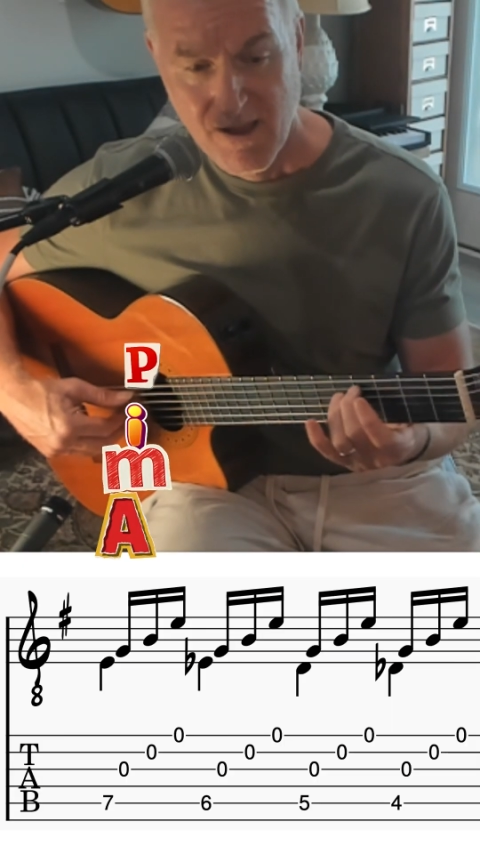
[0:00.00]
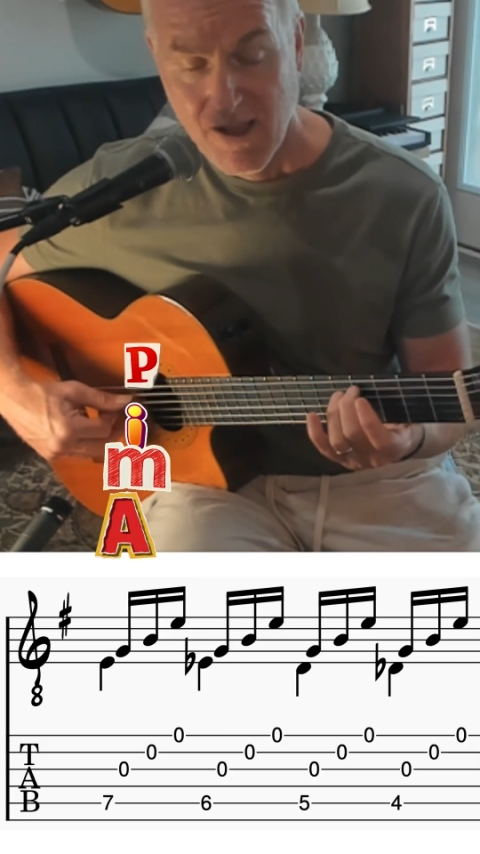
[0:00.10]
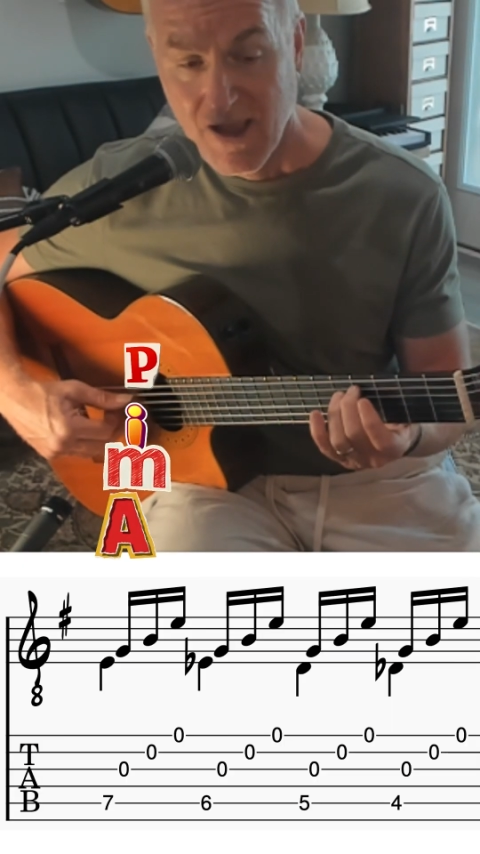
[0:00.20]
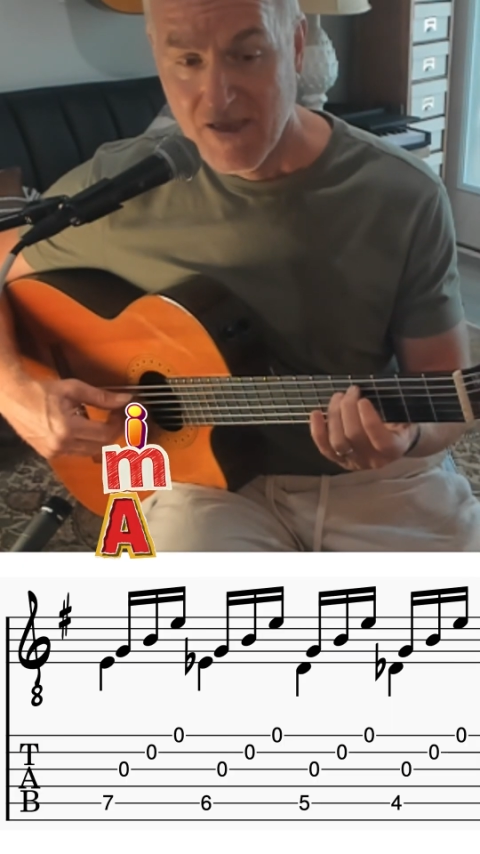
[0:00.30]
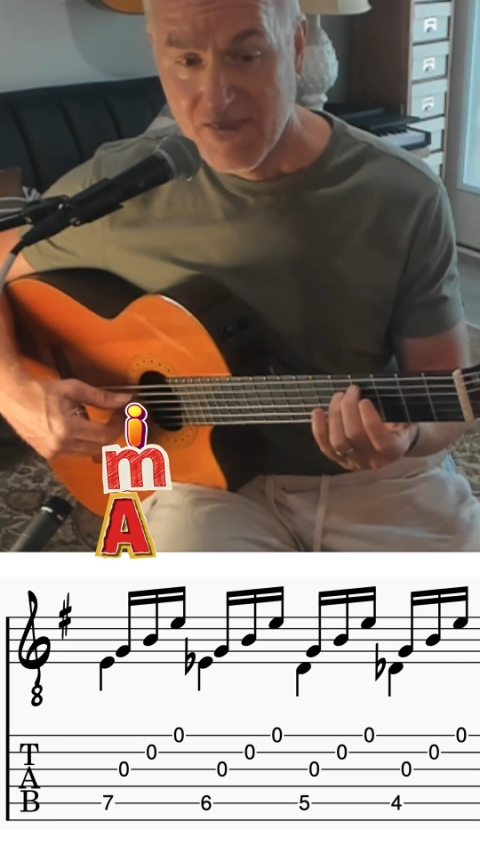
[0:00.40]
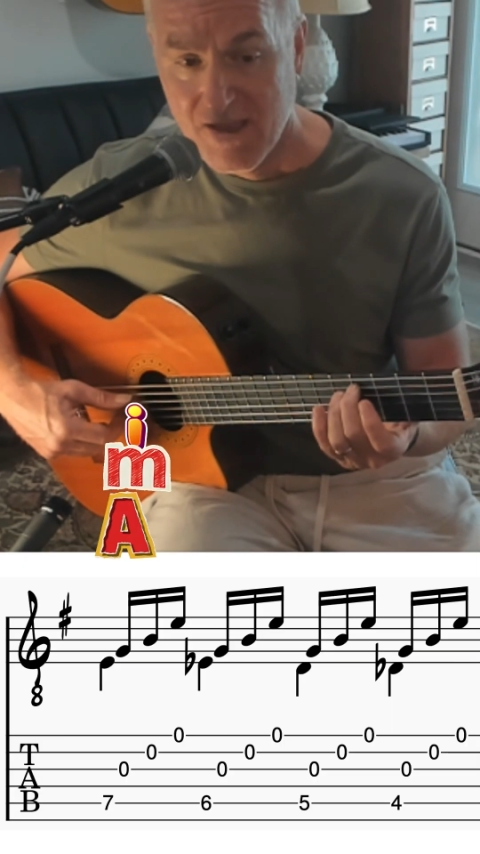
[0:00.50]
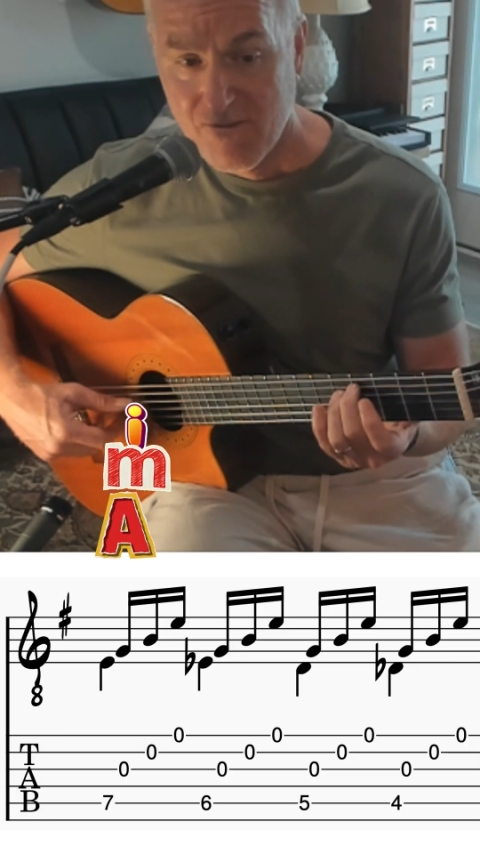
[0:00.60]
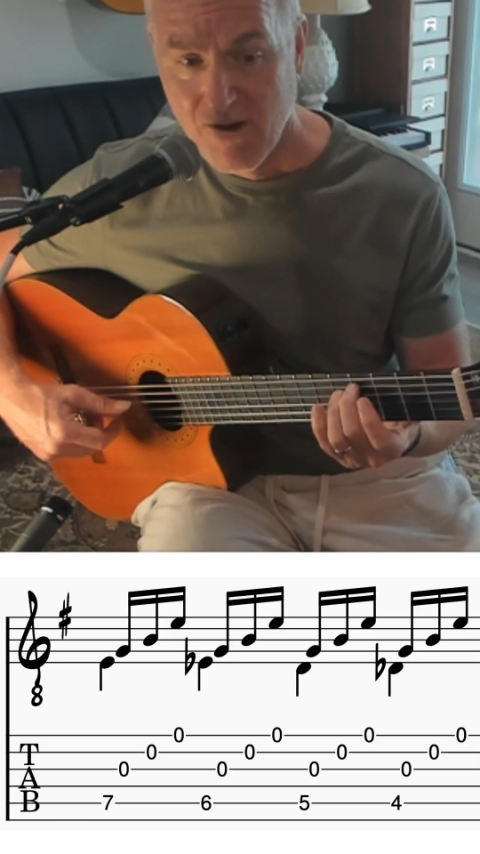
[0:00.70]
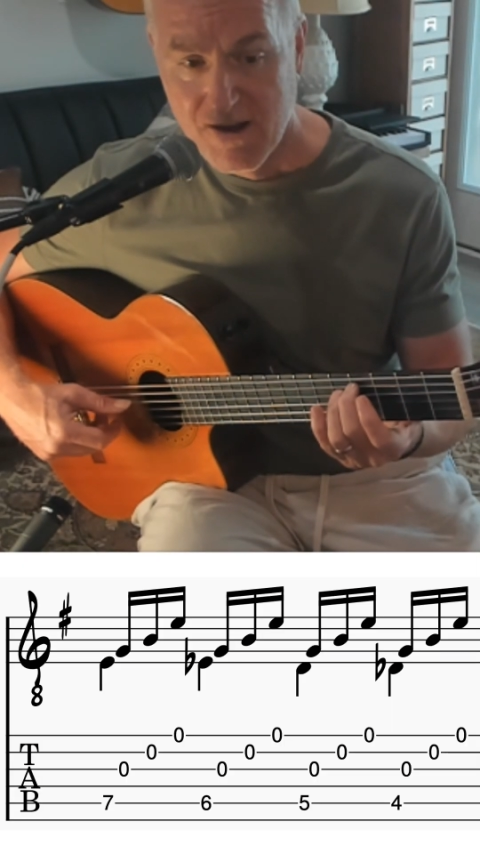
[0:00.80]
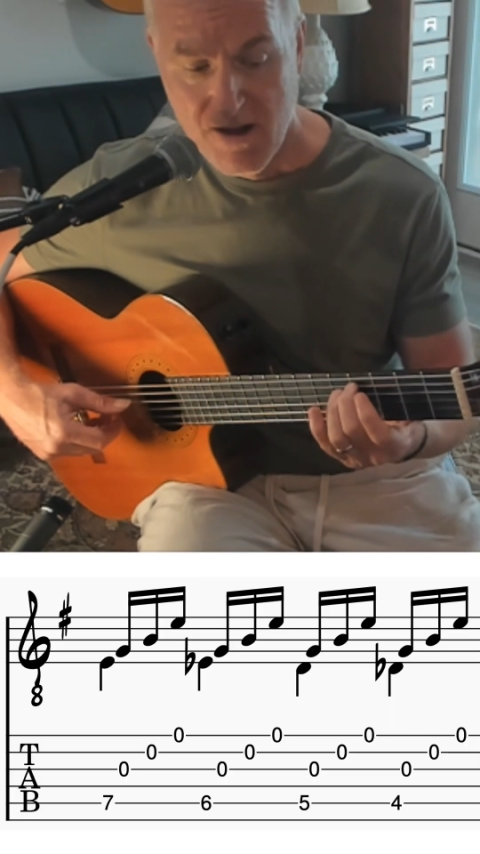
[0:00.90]
And then
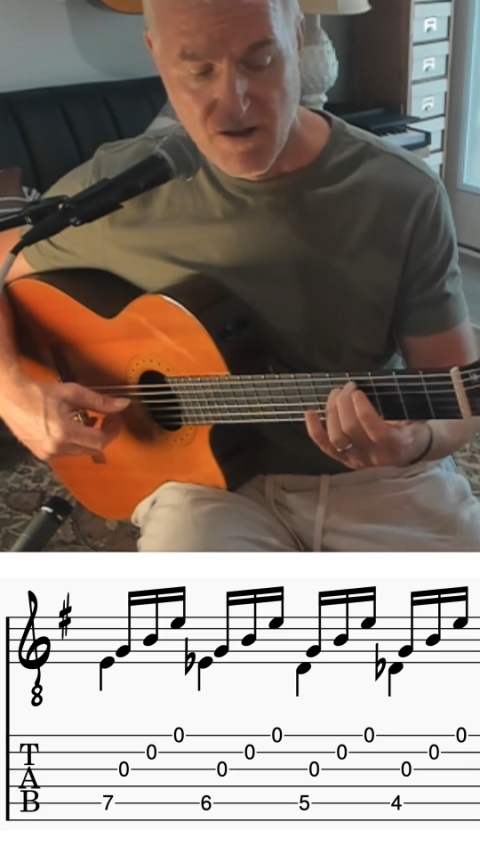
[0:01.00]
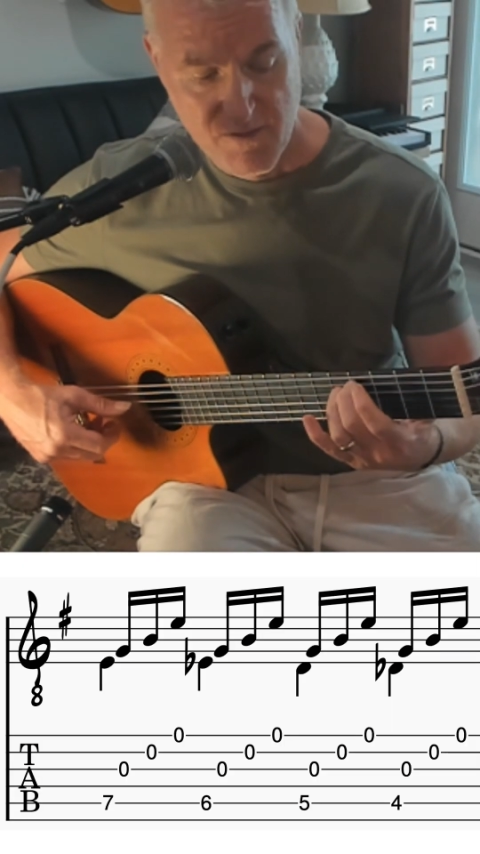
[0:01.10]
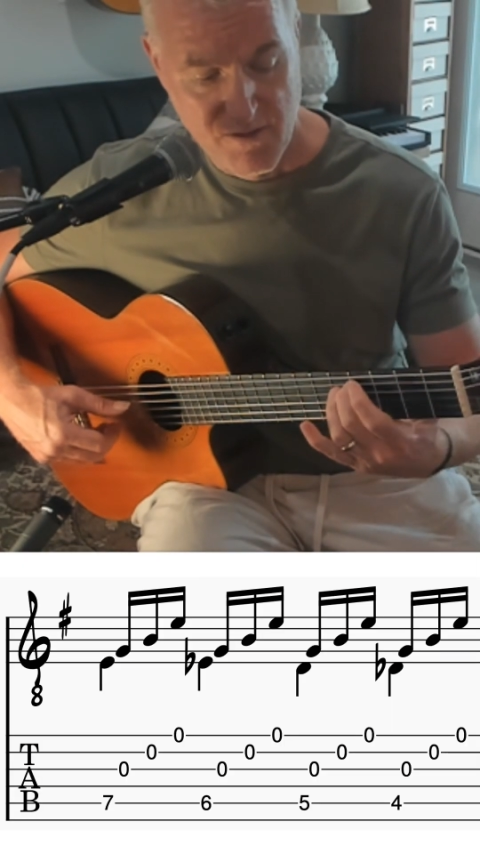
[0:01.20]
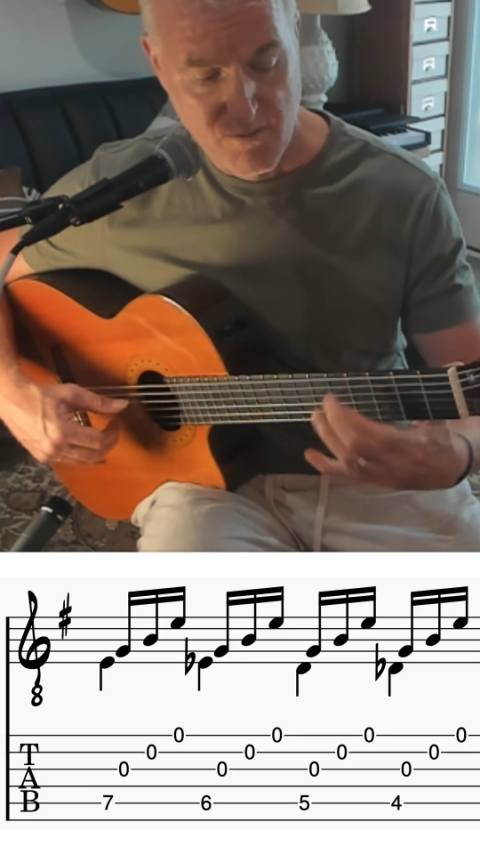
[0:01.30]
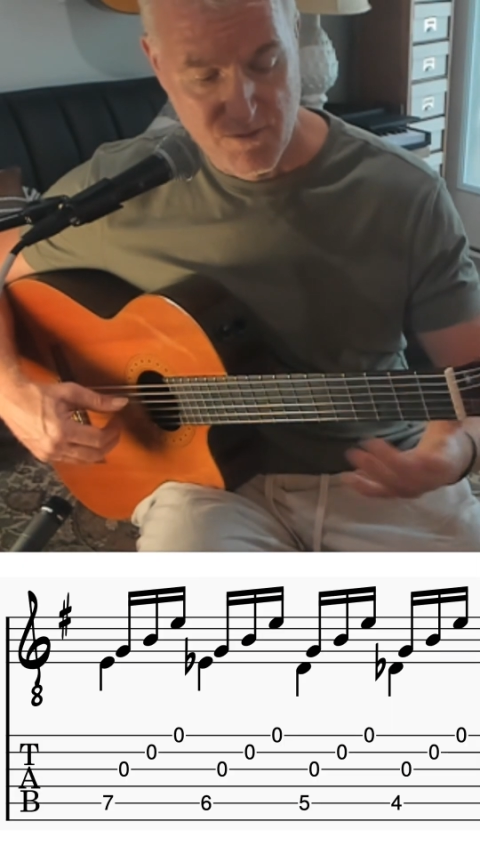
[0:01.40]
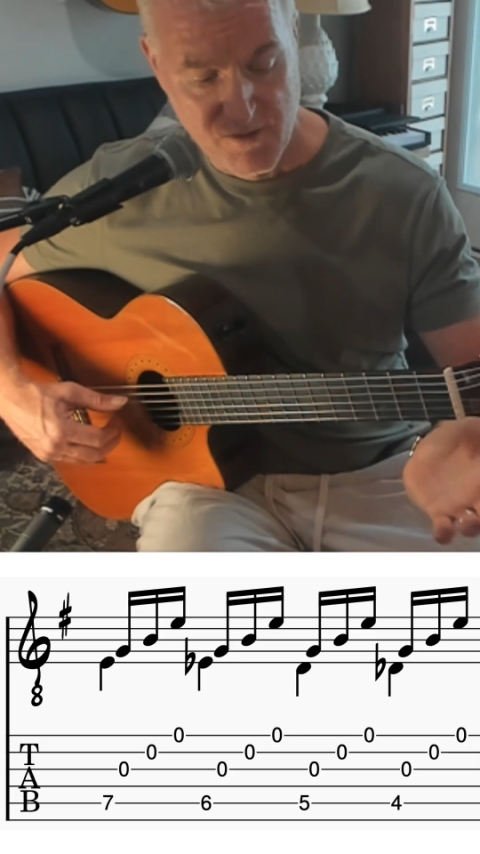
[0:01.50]
right here, we'll